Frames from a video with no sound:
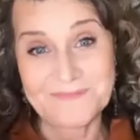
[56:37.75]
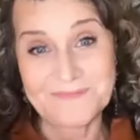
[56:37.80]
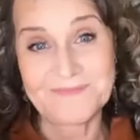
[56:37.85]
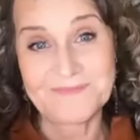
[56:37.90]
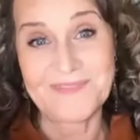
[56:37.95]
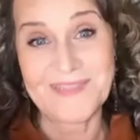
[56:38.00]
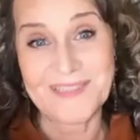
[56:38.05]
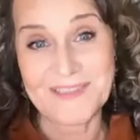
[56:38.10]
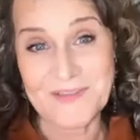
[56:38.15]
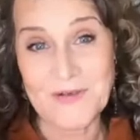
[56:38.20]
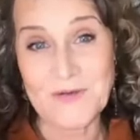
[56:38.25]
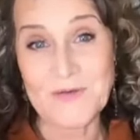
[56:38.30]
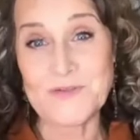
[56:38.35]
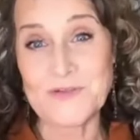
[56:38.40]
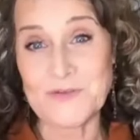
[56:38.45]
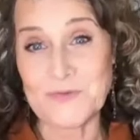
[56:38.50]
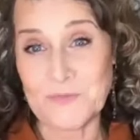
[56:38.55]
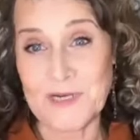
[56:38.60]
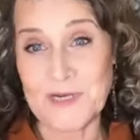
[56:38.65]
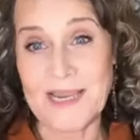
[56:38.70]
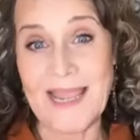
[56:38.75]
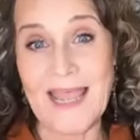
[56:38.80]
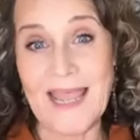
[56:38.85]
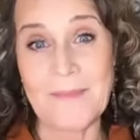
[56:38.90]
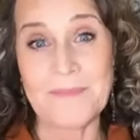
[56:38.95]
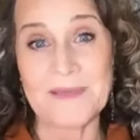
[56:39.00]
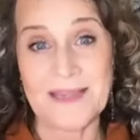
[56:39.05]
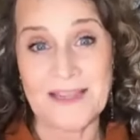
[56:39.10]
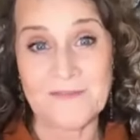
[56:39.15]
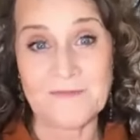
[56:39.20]
I told you what
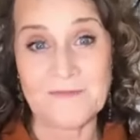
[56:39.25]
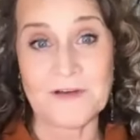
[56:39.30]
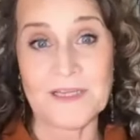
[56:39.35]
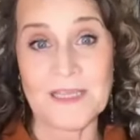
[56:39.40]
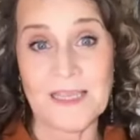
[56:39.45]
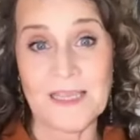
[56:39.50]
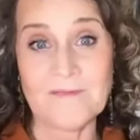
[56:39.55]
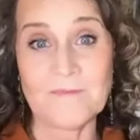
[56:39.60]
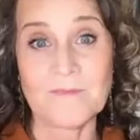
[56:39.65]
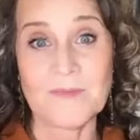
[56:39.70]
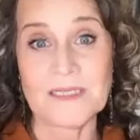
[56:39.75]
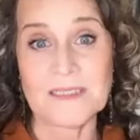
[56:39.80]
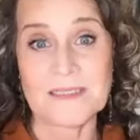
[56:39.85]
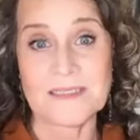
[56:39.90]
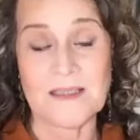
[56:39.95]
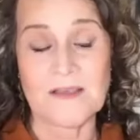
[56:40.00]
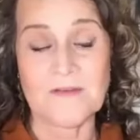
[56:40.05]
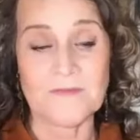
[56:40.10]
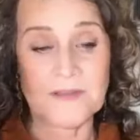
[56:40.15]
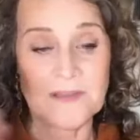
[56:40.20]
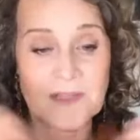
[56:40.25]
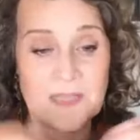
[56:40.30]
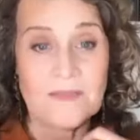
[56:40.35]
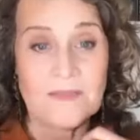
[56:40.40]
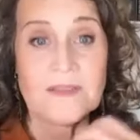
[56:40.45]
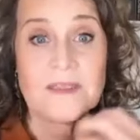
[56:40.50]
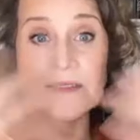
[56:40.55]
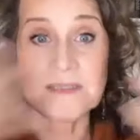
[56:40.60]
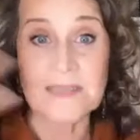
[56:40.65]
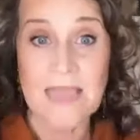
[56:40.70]
happened. I forgave myself. And then
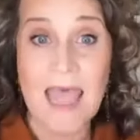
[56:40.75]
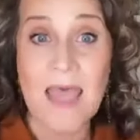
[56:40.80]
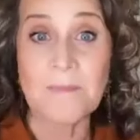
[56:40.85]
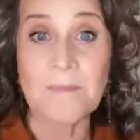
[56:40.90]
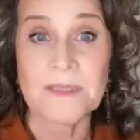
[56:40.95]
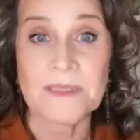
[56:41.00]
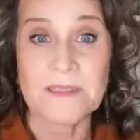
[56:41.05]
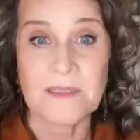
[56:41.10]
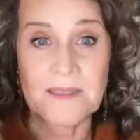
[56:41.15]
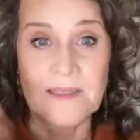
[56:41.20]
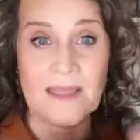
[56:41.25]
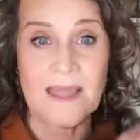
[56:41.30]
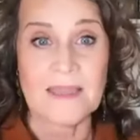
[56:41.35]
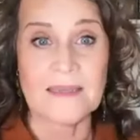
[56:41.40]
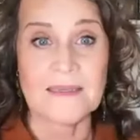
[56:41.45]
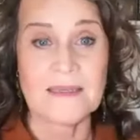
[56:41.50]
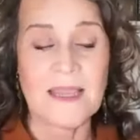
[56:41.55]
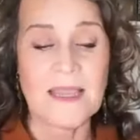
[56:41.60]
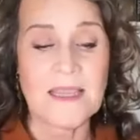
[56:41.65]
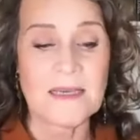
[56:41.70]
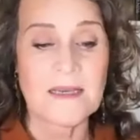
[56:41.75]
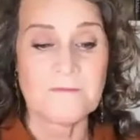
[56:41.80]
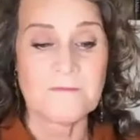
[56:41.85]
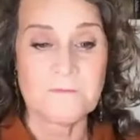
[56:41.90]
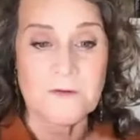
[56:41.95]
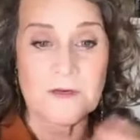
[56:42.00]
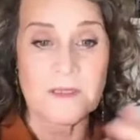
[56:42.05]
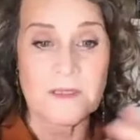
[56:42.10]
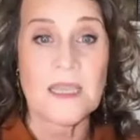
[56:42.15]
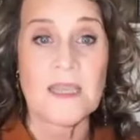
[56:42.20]
this happened that night. I
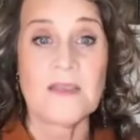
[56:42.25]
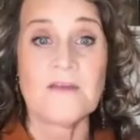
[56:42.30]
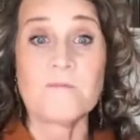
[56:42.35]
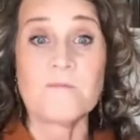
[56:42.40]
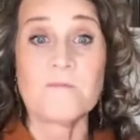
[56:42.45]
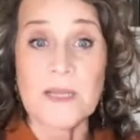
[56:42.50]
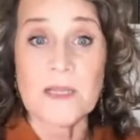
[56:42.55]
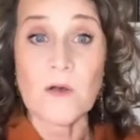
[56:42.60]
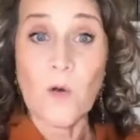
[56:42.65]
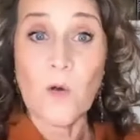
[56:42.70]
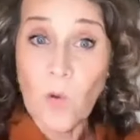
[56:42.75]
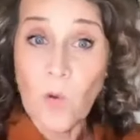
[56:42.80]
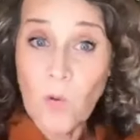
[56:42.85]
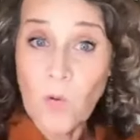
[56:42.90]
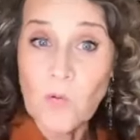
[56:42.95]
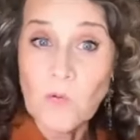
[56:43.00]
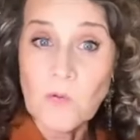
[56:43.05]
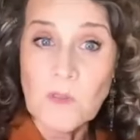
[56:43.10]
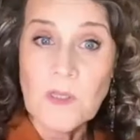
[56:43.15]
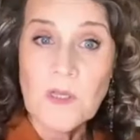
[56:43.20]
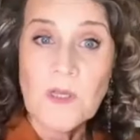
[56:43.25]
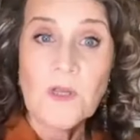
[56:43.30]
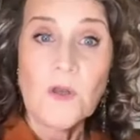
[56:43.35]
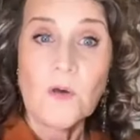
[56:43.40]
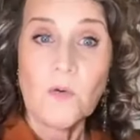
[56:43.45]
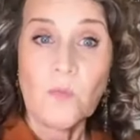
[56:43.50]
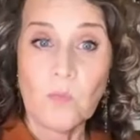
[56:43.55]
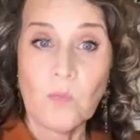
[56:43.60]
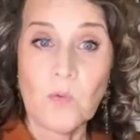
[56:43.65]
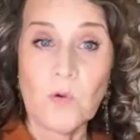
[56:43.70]
forgave my whole
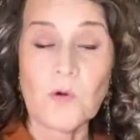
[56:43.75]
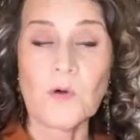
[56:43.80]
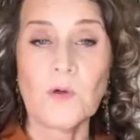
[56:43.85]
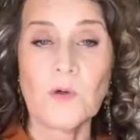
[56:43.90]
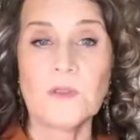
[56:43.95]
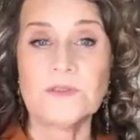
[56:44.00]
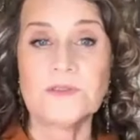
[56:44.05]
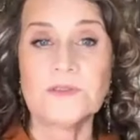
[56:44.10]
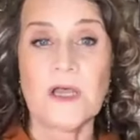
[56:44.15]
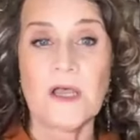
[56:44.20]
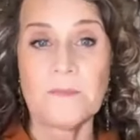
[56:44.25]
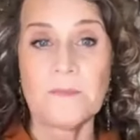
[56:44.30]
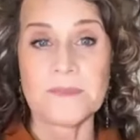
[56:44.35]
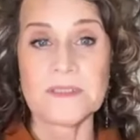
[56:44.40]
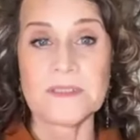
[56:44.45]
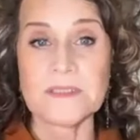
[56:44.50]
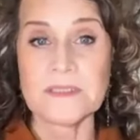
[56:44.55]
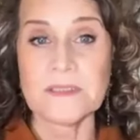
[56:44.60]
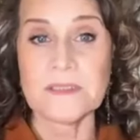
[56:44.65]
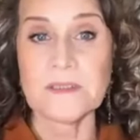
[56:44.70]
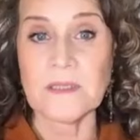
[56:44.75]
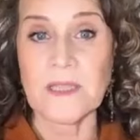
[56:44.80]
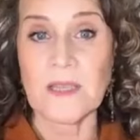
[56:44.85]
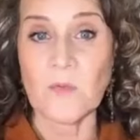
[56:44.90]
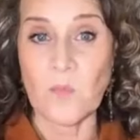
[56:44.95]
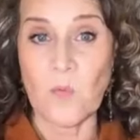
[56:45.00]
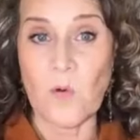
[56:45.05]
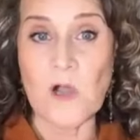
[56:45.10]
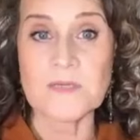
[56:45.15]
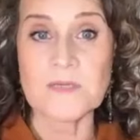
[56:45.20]
world up until I
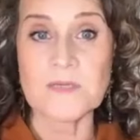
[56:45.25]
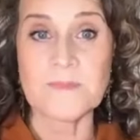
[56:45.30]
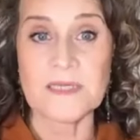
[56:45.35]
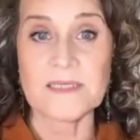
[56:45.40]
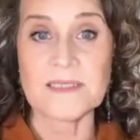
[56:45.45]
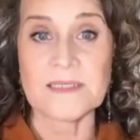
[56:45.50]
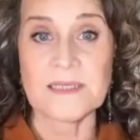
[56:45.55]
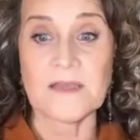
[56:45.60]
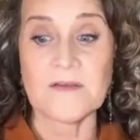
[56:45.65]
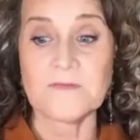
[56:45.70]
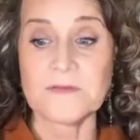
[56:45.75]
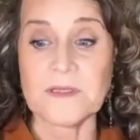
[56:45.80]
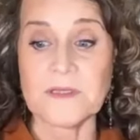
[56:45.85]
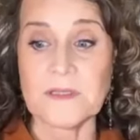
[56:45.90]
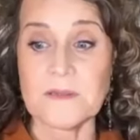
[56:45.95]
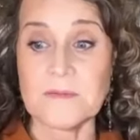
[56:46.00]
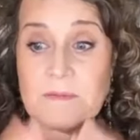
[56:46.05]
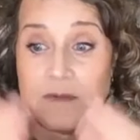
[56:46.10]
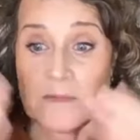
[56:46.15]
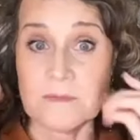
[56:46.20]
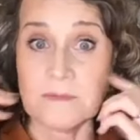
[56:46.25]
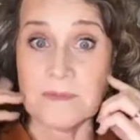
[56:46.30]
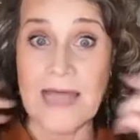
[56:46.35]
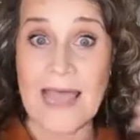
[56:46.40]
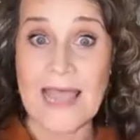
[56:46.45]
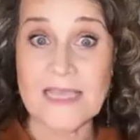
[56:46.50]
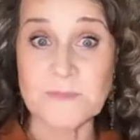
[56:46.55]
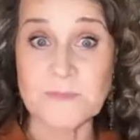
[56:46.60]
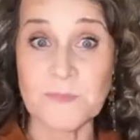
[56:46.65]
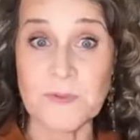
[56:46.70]
walked myself to the
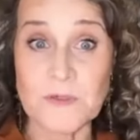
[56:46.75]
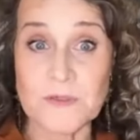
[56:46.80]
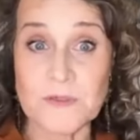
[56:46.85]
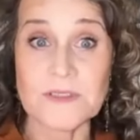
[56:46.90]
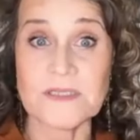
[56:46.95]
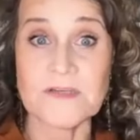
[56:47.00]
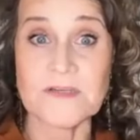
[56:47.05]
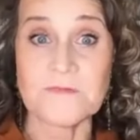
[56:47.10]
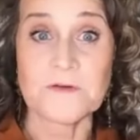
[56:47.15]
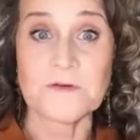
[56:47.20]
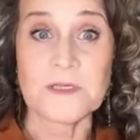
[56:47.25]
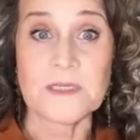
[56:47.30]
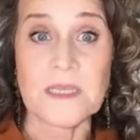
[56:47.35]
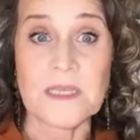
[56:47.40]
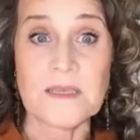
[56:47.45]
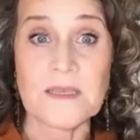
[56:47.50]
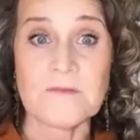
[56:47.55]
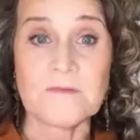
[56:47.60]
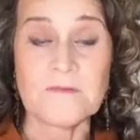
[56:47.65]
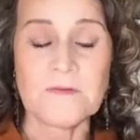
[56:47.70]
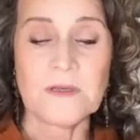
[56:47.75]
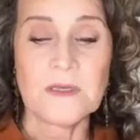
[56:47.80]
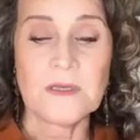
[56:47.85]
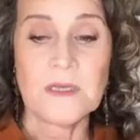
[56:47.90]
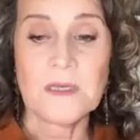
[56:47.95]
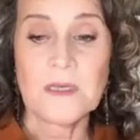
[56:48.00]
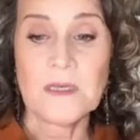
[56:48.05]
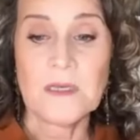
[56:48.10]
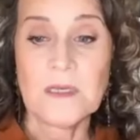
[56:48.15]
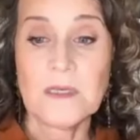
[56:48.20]
last person to forgive,
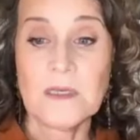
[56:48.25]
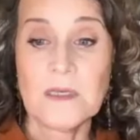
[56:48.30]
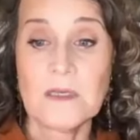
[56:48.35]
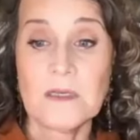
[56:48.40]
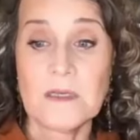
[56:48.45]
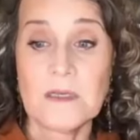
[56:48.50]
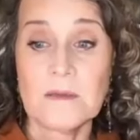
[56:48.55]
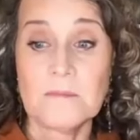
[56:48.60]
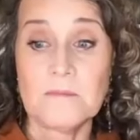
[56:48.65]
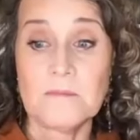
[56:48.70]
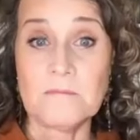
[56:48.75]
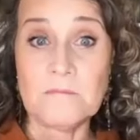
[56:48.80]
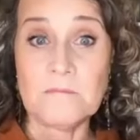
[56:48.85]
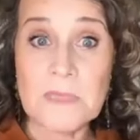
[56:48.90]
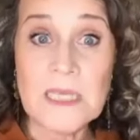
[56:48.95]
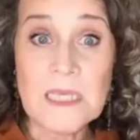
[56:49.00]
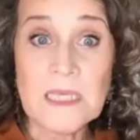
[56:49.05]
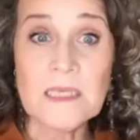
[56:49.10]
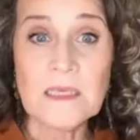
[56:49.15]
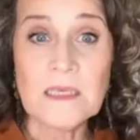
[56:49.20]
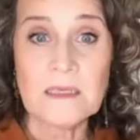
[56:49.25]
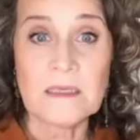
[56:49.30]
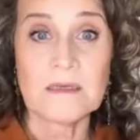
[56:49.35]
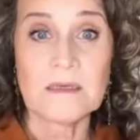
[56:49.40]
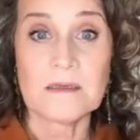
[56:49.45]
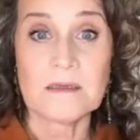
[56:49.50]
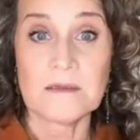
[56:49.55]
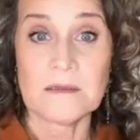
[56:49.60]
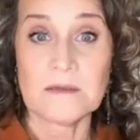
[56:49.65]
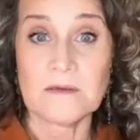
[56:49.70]
me
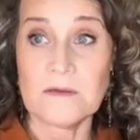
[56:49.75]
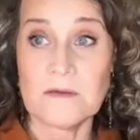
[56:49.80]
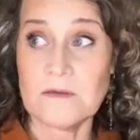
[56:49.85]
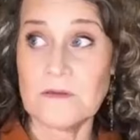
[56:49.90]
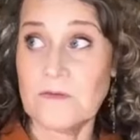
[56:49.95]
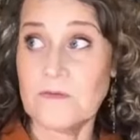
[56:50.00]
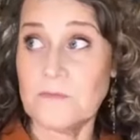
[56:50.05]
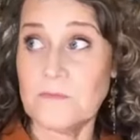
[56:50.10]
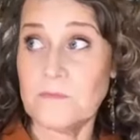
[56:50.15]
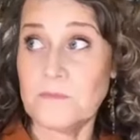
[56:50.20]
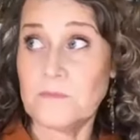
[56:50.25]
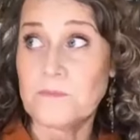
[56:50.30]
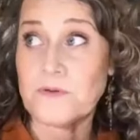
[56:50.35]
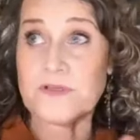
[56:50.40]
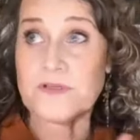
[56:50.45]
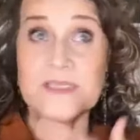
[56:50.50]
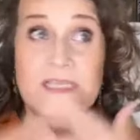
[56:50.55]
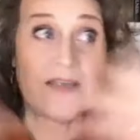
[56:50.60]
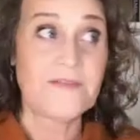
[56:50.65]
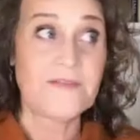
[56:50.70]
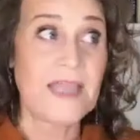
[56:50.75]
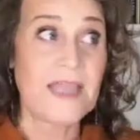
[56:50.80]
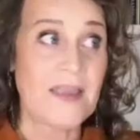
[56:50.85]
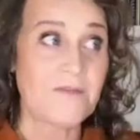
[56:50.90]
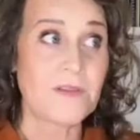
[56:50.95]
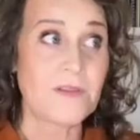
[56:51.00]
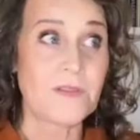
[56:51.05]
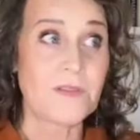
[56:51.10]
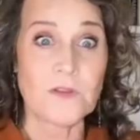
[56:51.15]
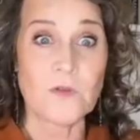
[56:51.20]
perceiving
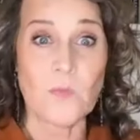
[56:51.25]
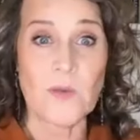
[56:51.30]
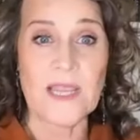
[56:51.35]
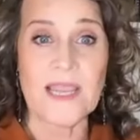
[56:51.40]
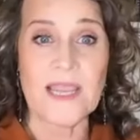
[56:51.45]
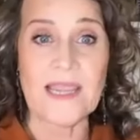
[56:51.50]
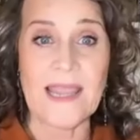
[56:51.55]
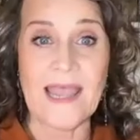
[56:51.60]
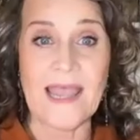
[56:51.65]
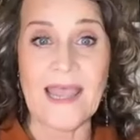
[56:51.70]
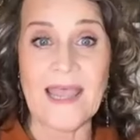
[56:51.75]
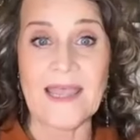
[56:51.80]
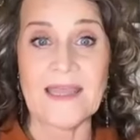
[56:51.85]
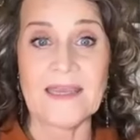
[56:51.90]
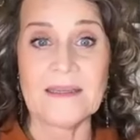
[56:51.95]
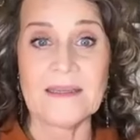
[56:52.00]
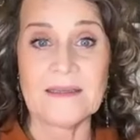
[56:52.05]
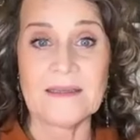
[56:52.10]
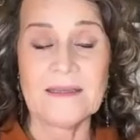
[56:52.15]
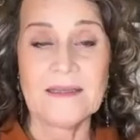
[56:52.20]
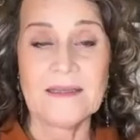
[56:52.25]
everything the way I had.